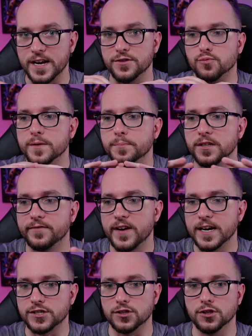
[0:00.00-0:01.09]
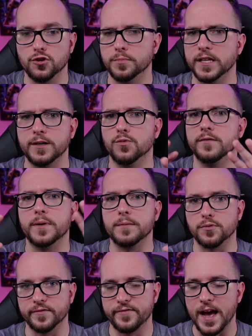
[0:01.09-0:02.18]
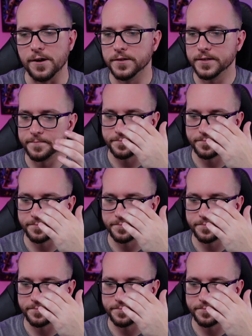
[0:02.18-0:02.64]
The ripple effects globally would have been profound.